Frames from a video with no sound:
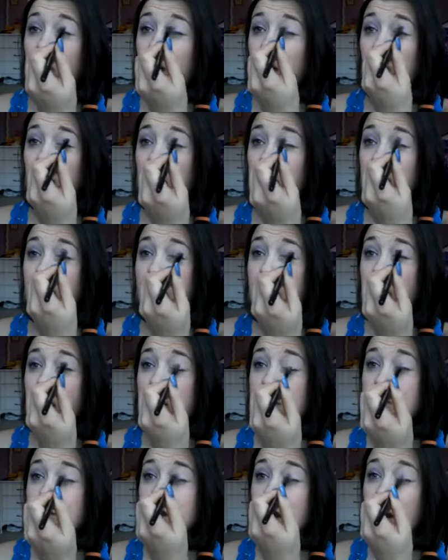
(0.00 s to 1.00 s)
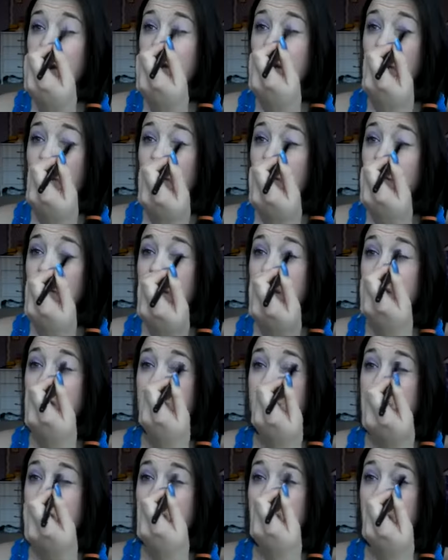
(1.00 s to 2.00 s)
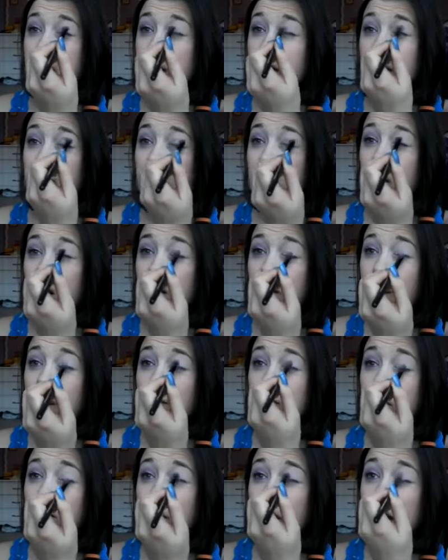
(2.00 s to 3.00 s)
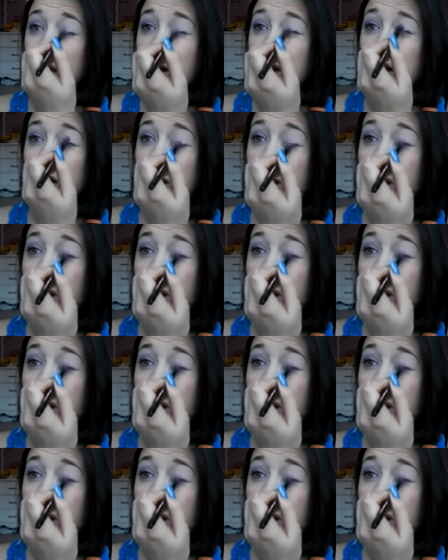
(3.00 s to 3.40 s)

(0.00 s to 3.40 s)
all of the eyeshadow, making sure to get the color everywhere.